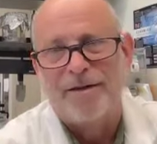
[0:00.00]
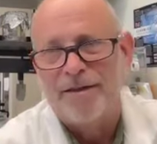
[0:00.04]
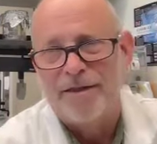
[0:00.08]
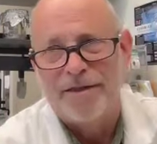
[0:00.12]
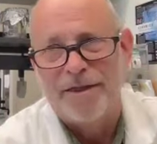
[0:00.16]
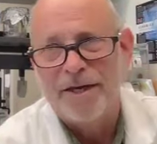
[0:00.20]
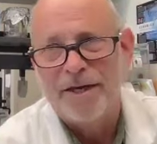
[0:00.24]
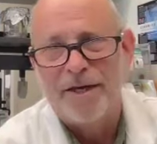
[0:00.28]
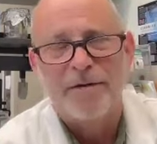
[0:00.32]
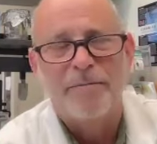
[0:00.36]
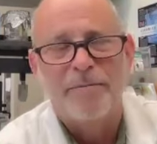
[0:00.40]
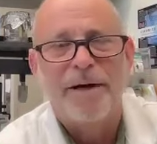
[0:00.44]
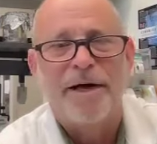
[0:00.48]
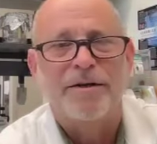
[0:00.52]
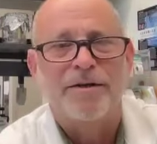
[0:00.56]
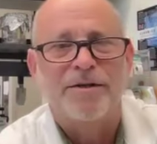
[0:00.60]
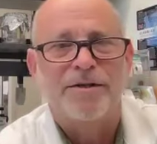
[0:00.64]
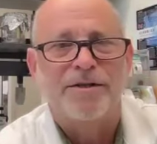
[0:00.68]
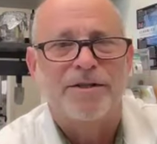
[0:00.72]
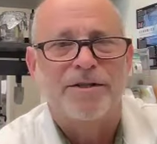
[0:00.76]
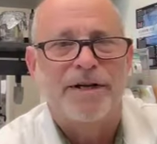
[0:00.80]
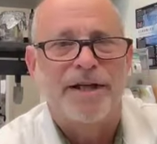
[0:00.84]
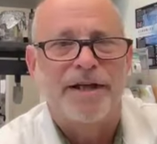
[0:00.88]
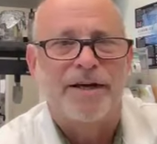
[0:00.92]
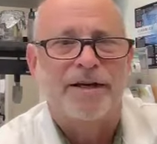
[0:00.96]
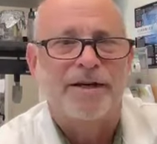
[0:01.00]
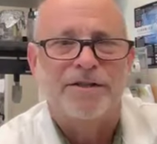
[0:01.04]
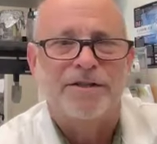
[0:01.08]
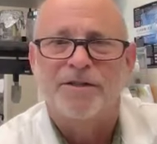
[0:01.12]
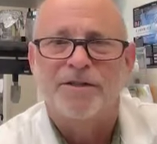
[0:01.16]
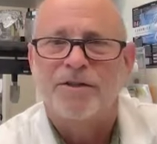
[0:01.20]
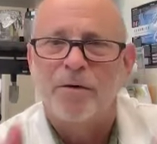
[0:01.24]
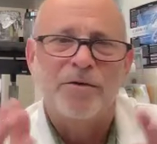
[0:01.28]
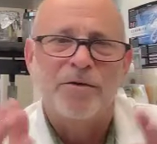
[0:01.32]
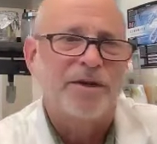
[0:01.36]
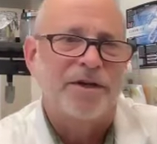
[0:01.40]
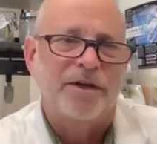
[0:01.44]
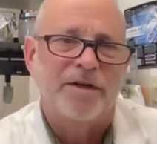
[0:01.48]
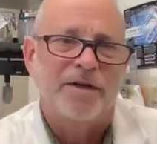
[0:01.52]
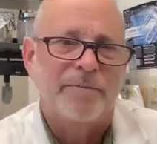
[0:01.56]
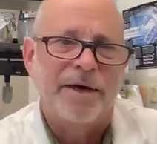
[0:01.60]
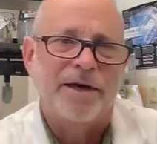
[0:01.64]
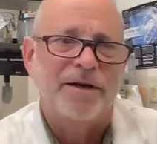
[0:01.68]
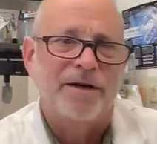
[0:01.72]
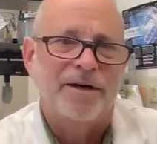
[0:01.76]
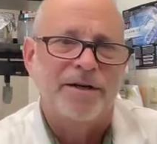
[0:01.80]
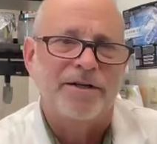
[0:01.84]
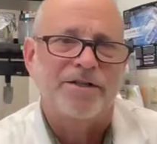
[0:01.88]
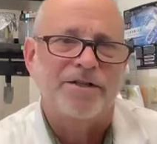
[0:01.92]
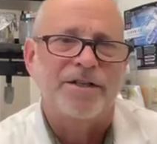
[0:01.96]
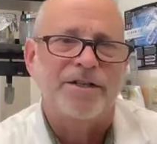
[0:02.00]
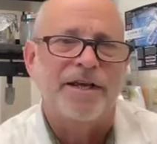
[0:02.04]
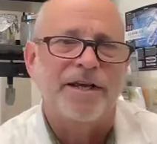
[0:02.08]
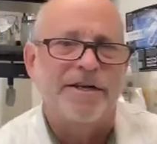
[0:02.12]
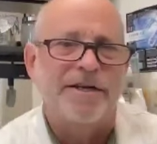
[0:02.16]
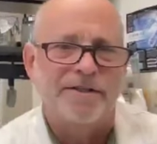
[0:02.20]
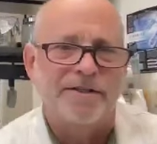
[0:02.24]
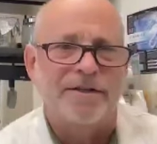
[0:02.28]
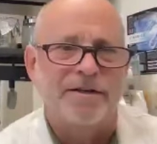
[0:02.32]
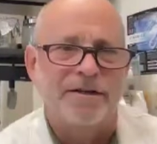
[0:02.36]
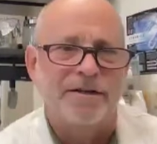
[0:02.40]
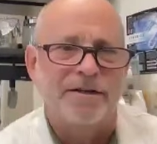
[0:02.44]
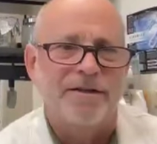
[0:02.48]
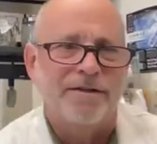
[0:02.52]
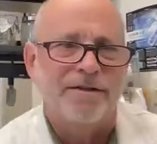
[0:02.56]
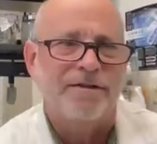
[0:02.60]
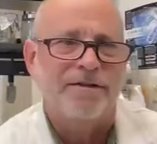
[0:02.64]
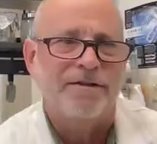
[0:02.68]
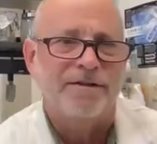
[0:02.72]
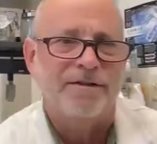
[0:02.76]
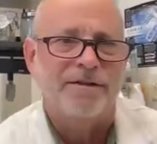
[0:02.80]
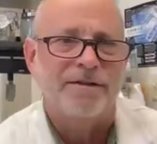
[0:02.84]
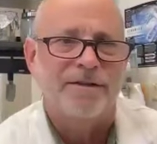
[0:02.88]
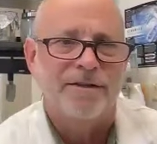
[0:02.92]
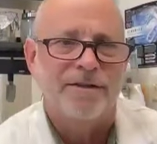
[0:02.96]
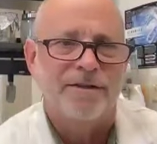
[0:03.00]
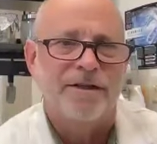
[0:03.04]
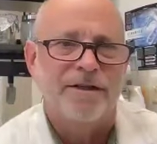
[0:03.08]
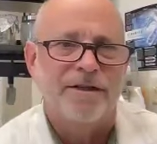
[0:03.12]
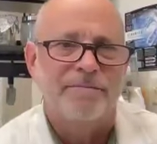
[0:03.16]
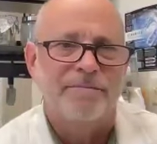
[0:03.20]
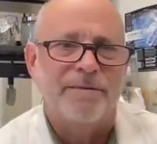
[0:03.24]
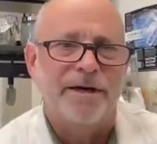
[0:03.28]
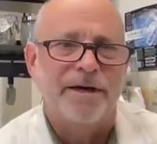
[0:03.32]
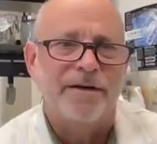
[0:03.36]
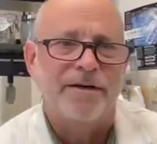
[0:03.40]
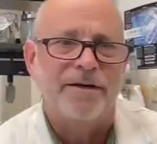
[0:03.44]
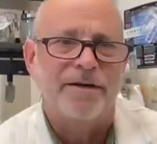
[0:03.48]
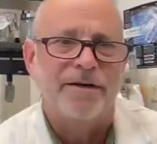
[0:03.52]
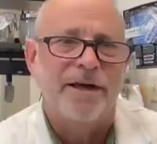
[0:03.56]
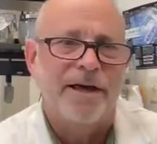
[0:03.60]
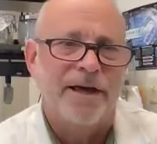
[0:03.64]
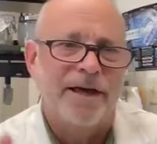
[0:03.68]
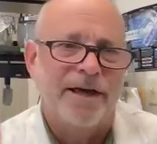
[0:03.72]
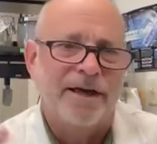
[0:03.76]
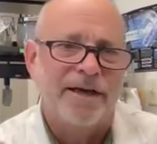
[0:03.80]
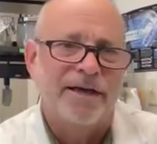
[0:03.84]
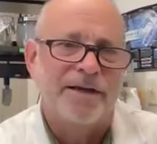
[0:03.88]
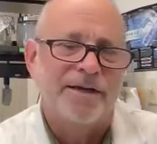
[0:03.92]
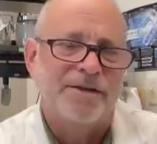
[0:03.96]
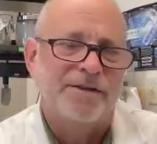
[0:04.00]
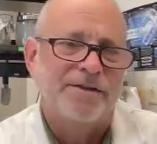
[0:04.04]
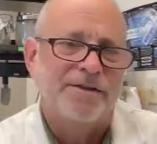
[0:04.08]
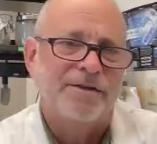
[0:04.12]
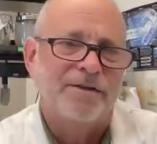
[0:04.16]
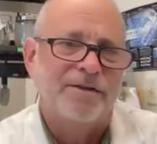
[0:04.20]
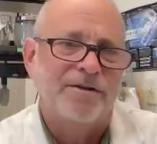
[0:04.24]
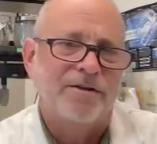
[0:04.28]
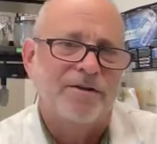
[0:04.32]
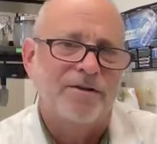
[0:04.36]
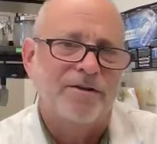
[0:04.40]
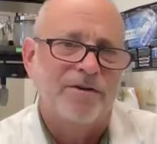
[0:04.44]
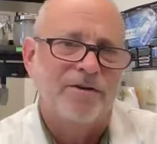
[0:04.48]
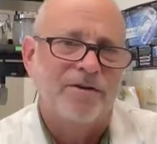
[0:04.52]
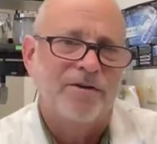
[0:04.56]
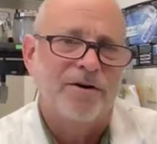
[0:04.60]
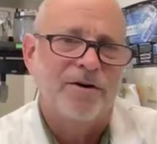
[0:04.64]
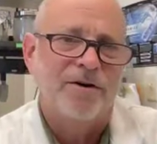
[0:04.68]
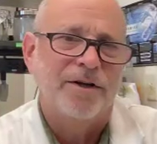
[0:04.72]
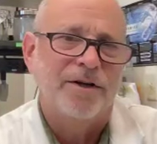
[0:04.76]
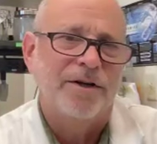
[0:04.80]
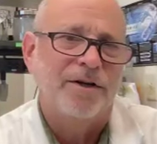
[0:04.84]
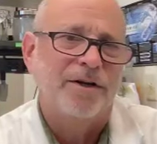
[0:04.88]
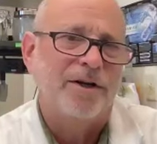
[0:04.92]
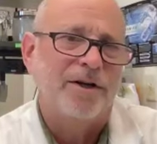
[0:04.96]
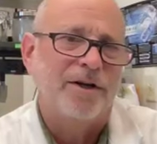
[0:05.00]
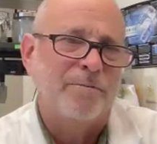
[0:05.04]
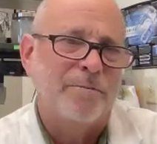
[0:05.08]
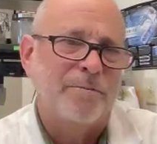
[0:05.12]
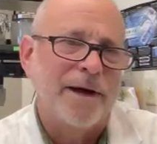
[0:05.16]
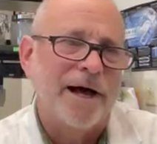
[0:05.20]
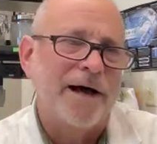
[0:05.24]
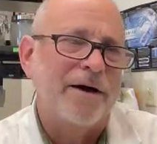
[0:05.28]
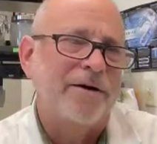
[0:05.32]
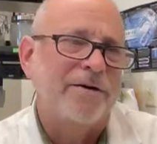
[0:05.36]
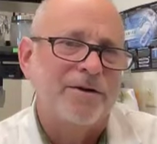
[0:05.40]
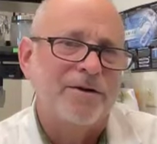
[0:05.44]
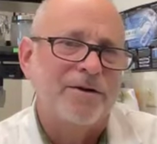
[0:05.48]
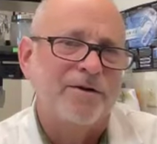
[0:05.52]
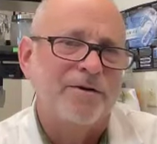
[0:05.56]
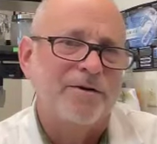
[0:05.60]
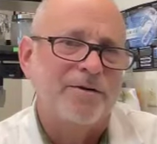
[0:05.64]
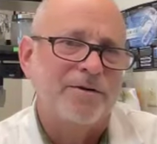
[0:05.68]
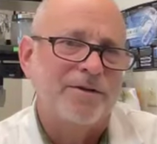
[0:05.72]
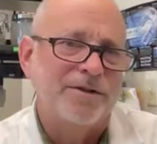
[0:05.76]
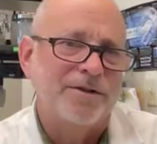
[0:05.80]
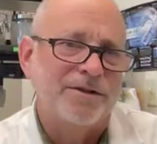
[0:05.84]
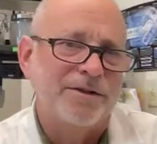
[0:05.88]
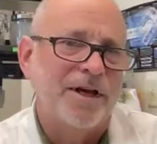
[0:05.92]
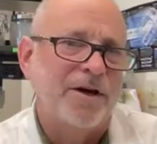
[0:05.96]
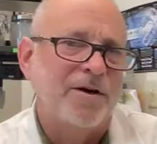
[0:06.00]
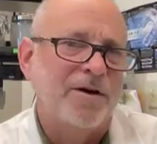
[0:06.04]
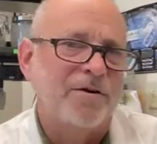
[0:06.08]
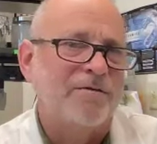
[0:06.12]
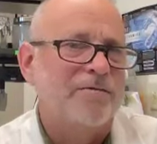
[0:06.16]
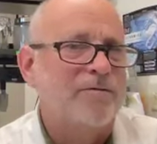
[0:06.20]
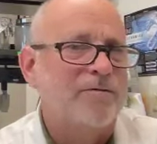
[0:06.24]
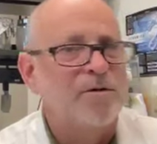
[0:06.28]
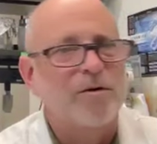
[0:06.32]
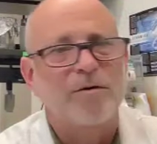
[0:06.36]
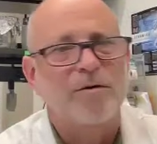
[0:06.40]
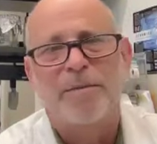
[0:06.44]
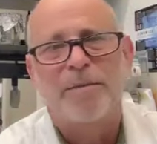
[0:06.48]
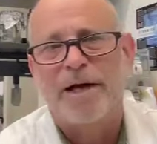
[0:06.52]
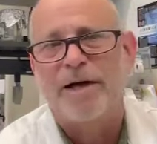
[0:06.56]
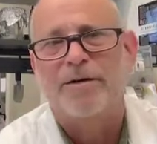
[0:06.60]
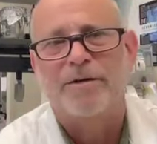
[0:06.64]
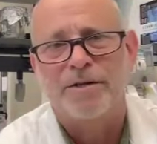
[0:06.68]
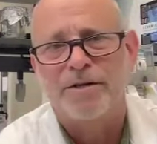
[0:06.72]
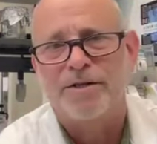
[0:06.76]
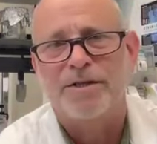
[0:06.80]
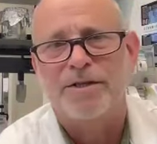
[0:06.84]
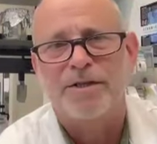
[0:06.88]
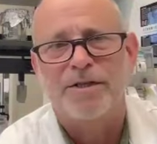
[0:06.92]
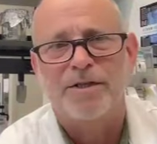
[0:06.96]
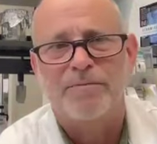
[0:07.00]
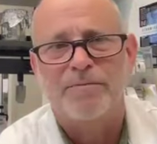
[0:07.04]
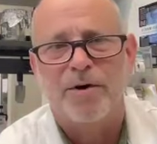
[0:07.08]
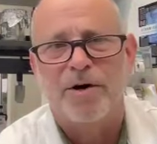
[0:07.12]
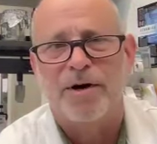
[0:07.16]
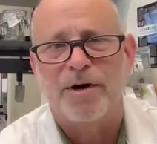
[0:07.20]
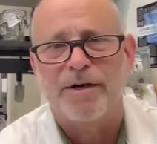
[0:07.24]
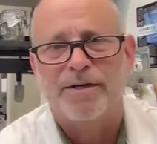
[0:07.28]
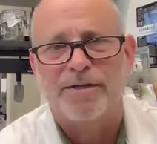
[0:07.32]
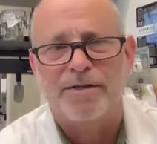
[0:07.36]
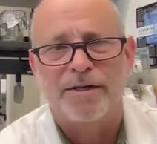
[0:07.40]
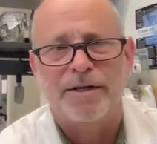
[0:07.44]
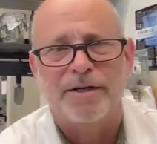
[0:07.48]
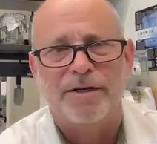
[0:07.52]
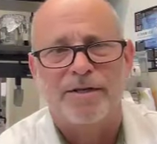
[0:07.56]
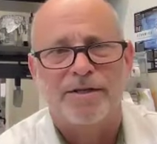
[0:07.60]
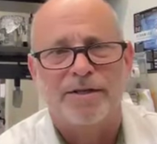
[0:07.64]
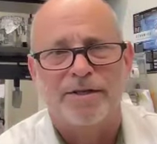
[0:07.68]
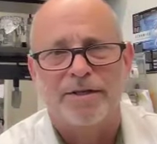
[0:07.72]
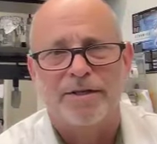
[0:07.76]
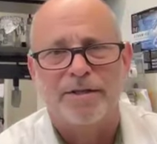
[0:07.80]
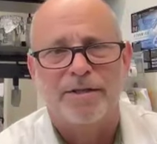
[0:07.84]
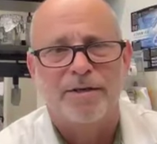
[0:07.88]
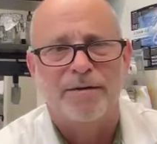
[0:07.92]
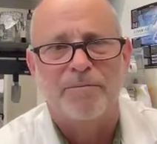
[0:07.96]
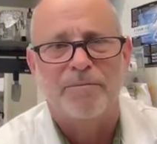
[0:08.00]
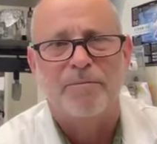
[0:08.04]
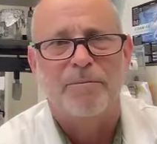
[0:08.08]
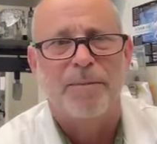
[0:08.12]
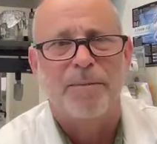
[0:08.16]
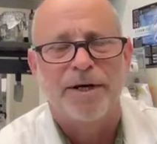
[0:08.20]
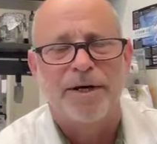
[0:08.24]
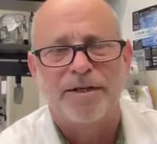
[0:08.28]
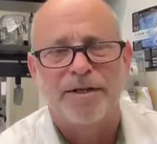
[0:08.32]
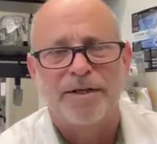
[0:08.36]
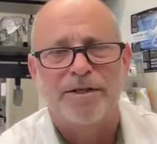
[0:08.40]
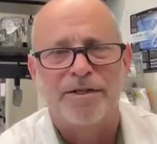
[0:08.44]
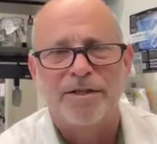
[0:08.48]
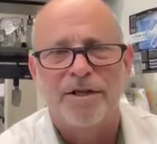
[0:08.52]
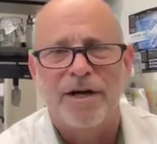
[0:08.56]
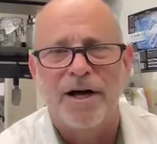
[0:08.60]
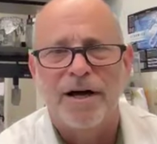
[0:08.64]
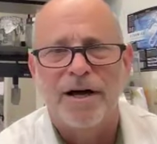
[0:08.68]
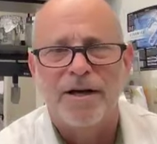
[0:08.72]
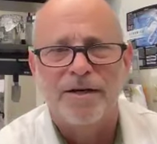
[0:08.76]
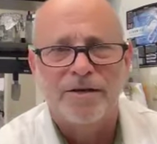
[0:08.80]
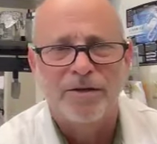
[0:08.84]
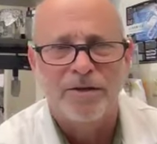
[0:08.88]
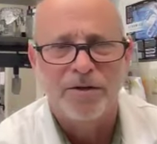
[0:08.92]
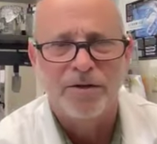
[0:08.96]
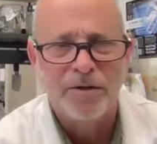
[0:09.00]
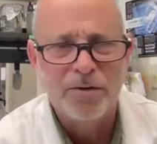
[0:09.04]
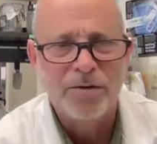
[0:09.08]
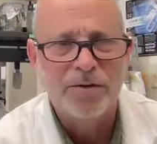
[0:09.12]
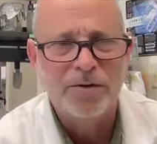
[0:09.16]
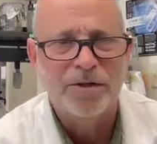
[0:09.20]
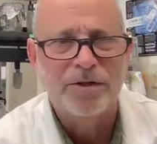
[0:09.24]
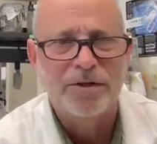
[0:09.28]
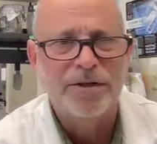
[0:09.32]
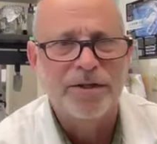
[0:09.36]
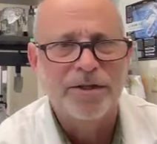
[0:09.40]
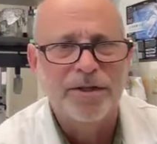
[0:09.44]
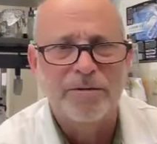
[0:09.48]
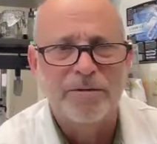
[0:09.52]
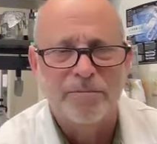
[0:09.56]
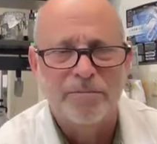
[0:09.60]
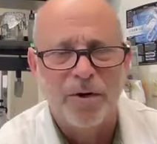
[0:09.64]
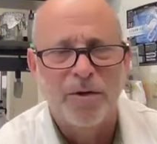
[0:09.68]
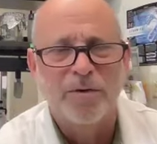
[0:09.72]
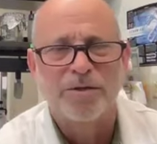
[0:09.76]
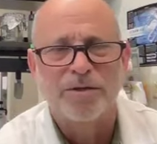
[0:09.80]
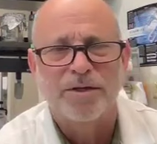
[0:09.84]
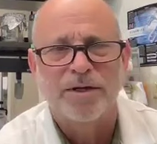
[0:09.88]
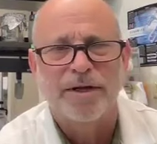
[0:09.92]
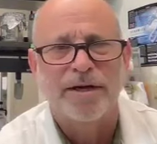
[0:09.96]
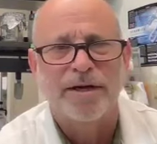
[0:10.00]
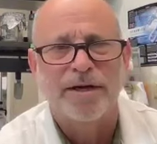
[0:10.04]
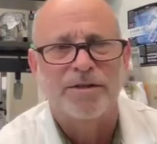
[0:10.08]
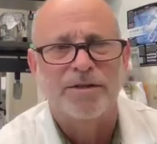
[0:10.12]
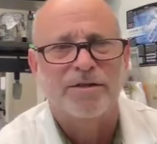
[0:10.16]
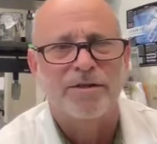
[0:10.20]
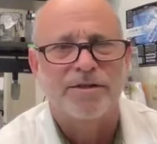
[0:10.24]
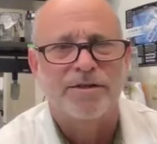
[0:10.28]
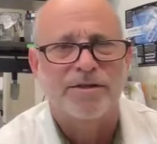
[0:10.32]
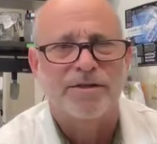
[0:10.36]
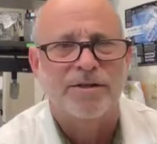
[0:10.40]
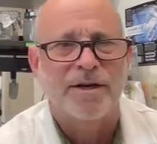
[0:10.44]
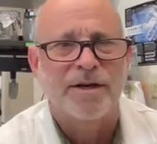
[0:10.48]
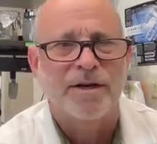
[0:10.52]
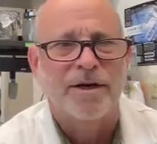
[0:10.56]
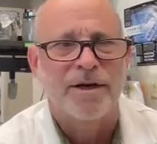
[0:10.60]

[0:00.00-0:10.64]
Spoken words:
think about genetics. Don't think about it as destiny. Think about it as learning about yourself or about disease process, but it's not usually, in most cases,